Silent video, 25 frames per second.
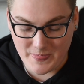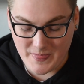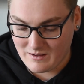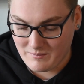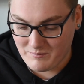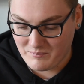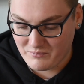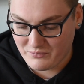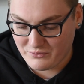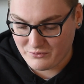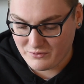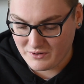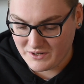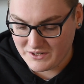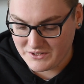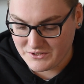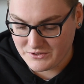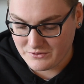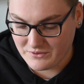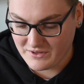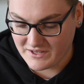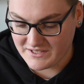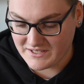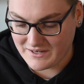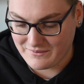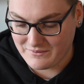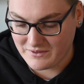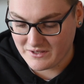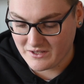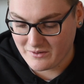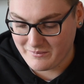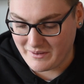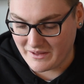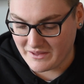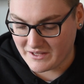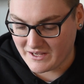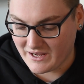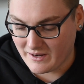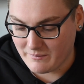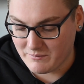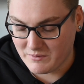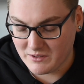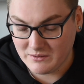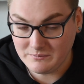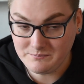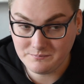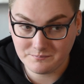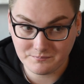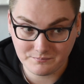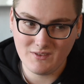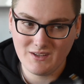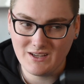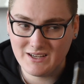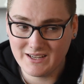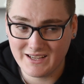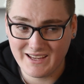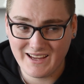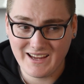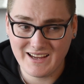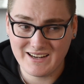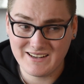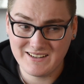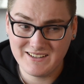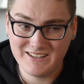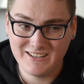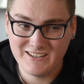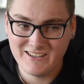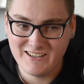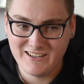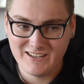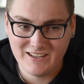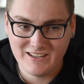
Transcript: I'm pretty sure that's everything about the camera. Again,